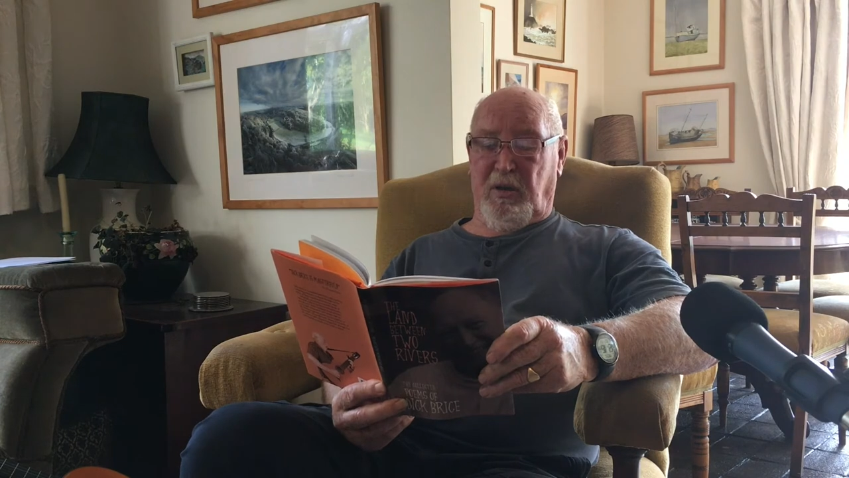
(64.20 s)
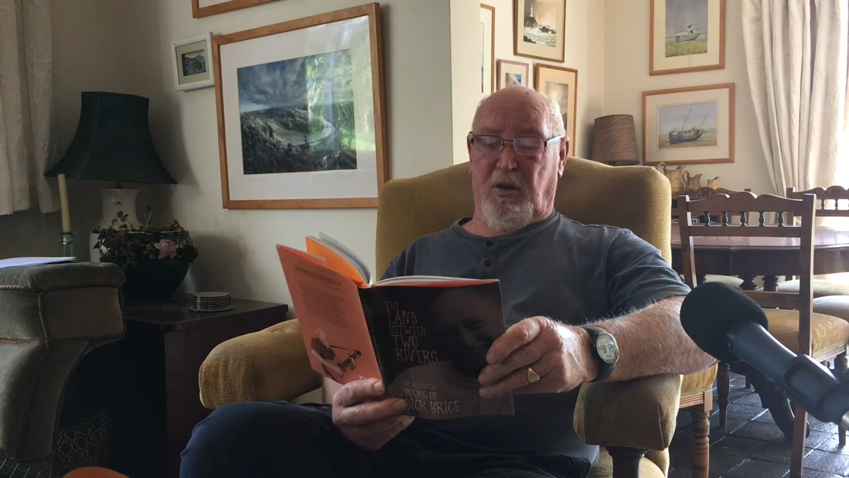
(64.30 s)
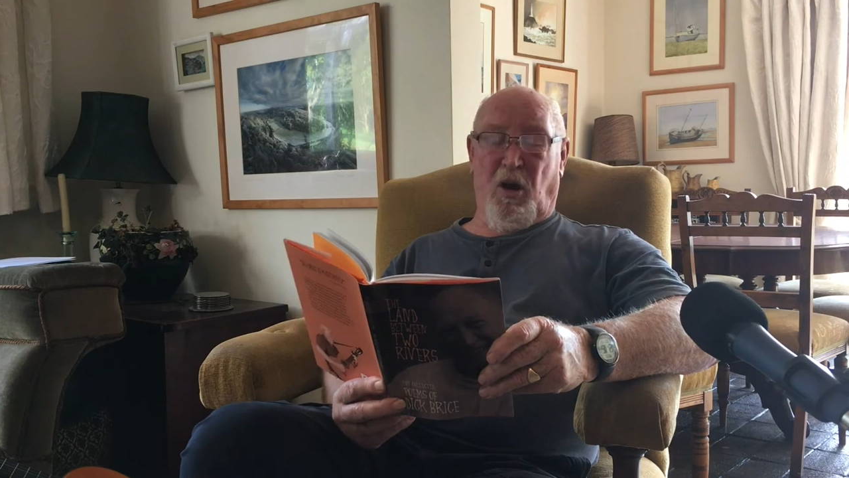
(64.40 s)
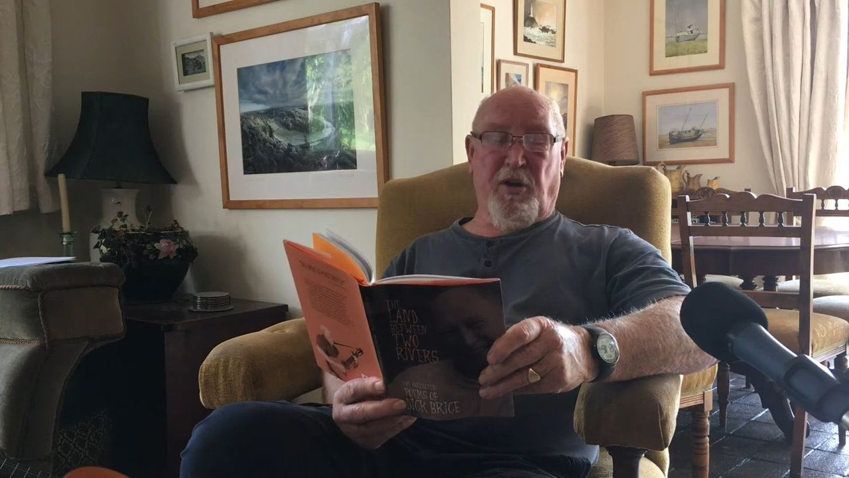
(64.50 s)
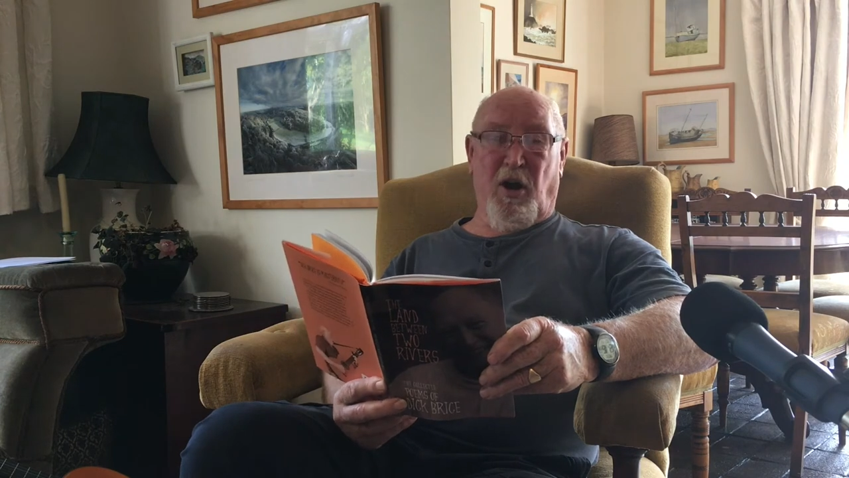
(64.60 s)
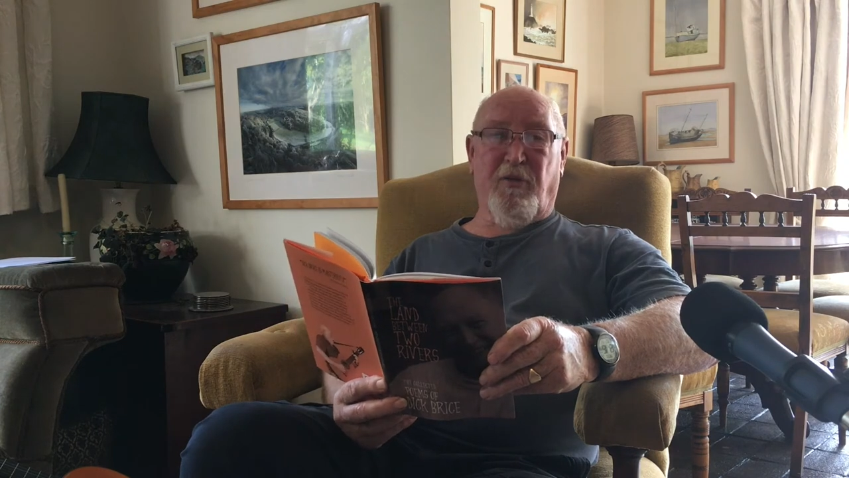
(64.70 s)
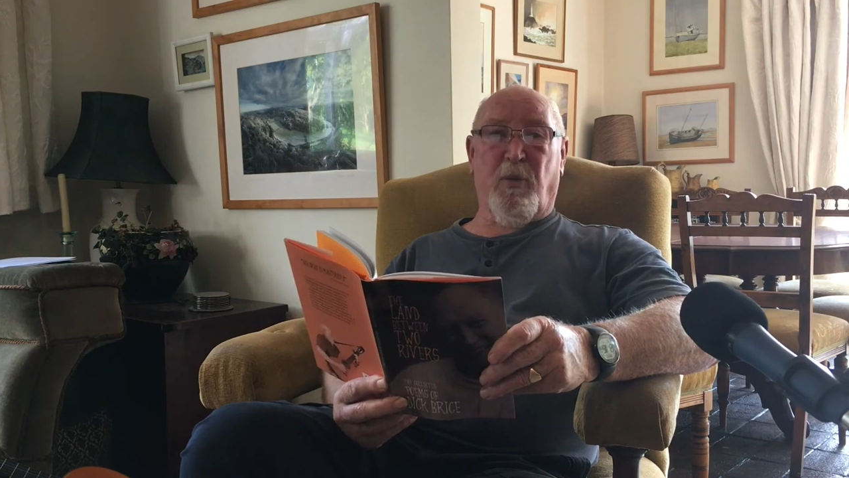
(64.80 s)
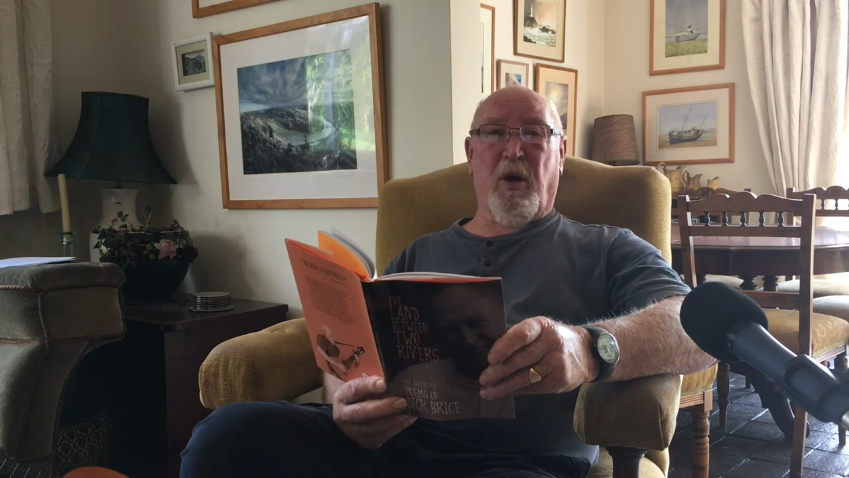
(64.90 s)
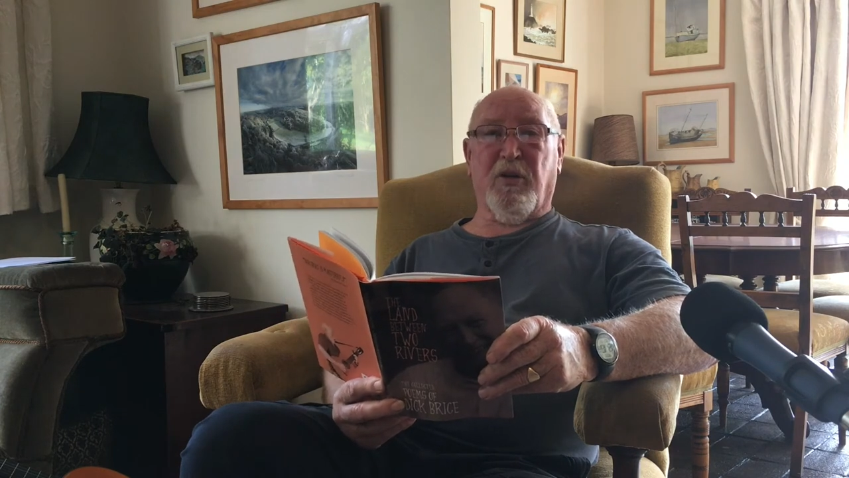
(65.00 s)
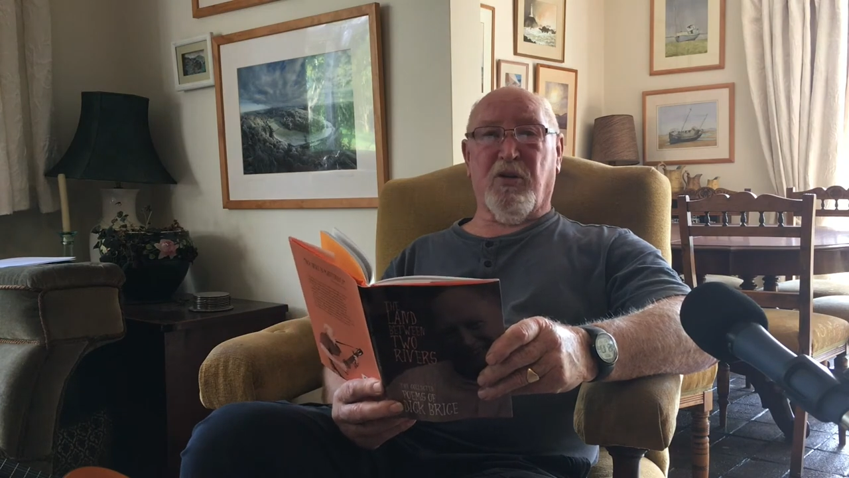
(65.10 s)
gone off
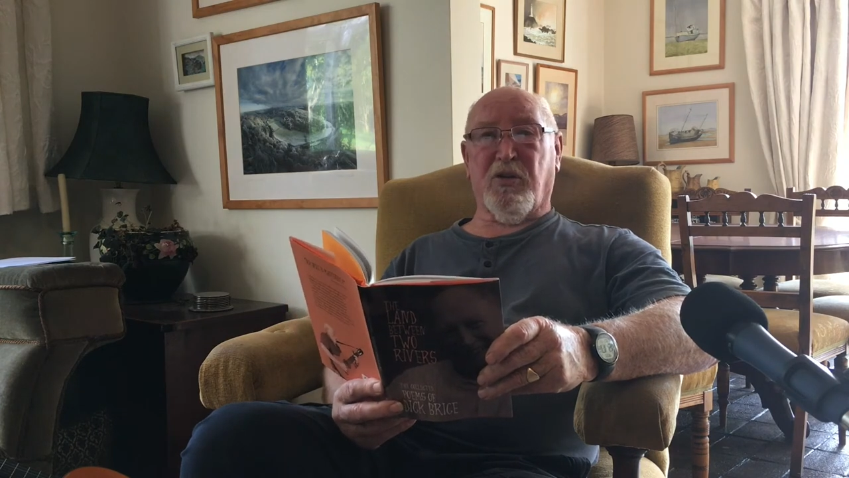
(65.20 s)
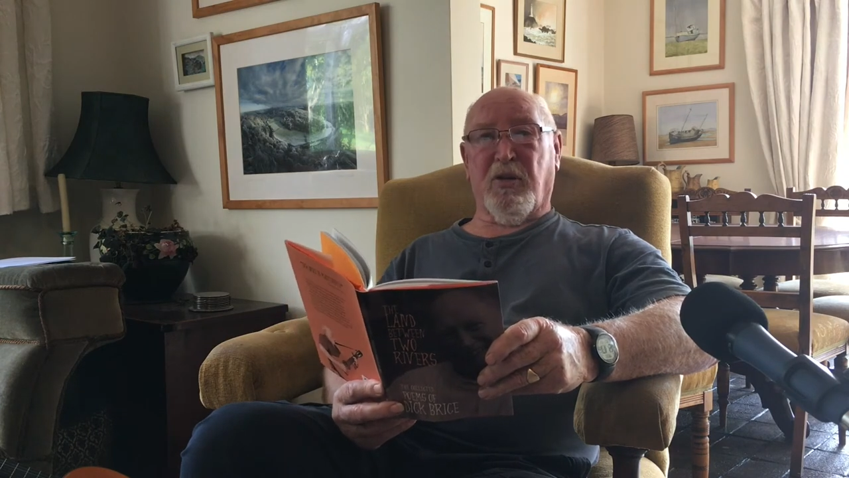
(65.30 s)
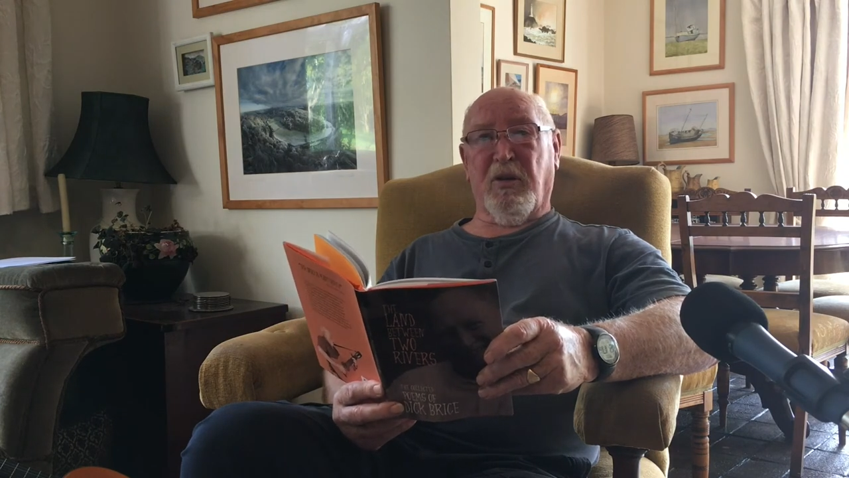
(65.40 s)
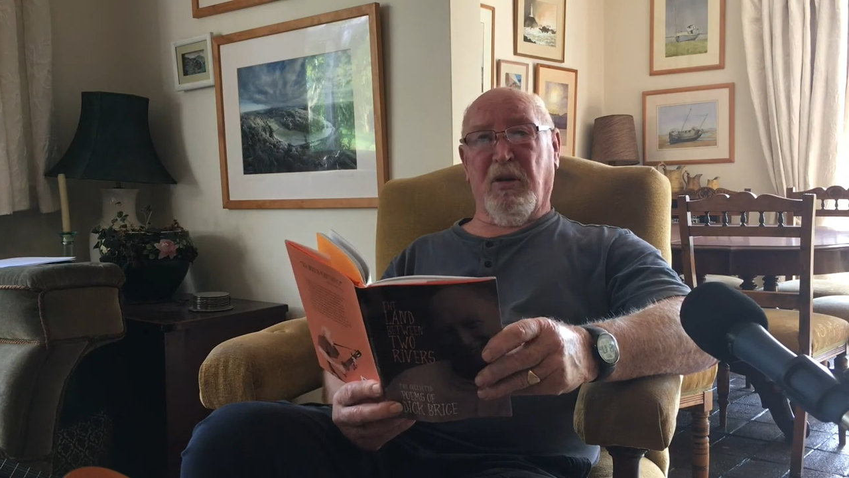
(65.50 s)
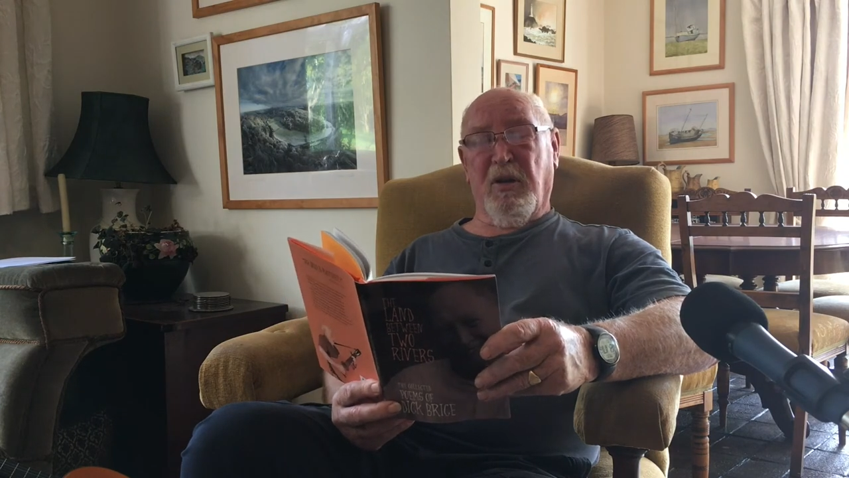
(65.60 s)
watch,